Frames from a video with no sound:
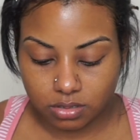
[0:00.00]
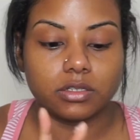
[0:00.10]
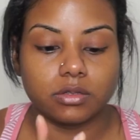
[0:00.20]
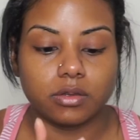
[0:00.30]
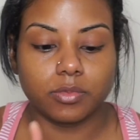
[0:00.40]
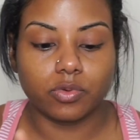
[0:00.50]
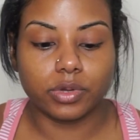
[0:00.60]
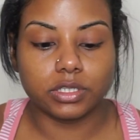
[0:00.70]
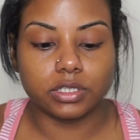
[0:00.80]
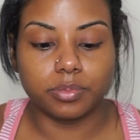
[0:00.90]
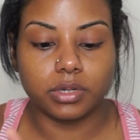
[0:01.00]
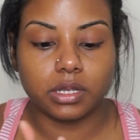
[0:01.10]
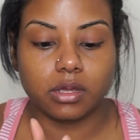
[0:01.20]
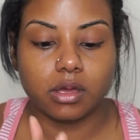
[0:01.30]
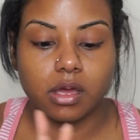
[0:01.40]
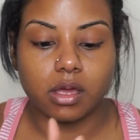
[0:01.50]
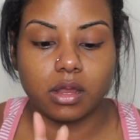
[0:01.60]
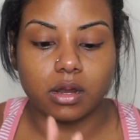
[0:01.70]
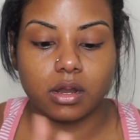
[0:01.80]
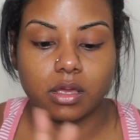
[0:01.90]
So I'm going to put it
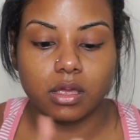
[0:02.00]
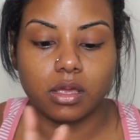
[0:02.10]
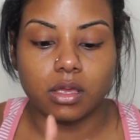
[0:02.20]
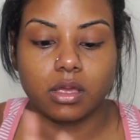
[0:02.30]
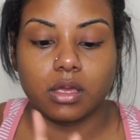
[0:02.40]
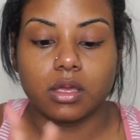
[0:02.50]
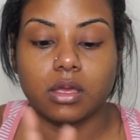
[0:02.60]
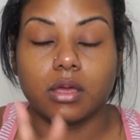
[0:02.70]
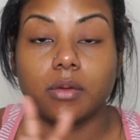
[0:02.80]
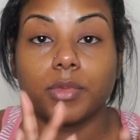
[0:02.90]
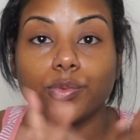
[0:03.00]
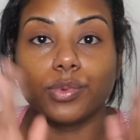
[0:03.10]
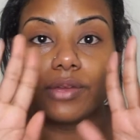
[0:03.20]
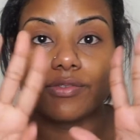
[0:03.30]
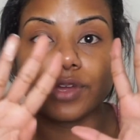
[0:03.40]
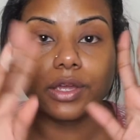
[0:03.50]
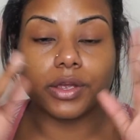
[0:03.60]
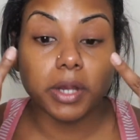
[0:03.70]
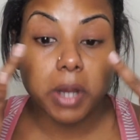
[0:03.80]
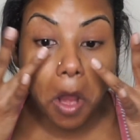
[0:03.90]
on my ring
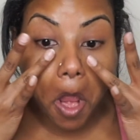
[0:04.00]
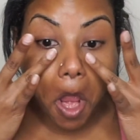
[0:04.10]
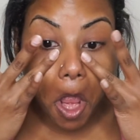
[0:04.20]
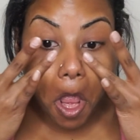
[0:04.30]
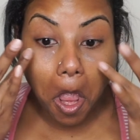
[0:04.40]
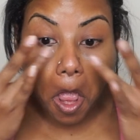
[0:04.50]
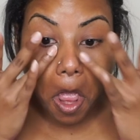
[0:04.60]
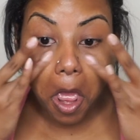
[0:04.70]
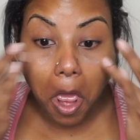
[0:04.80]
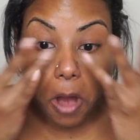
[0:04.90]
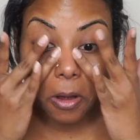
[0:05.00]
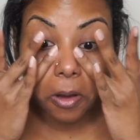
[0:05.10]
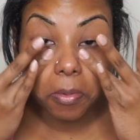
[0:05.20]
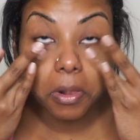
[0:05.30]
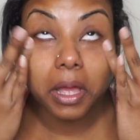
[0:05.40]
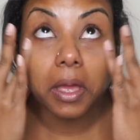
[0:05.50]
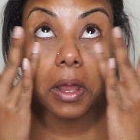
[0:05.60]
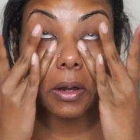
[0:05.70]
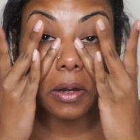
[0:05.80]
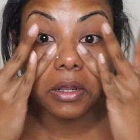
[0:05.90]
finger and apply it
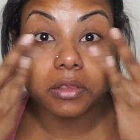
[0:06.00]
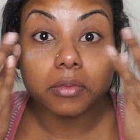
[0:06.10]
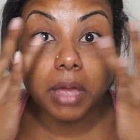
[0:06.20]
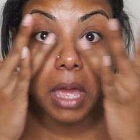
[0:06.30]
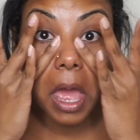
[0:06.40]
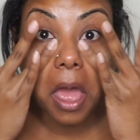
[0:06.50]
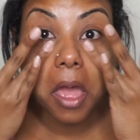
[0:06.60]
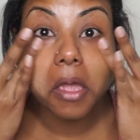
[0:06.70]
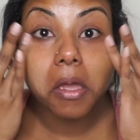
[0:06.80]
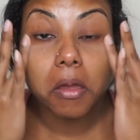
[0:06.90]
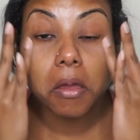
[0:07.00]
underneath my eye.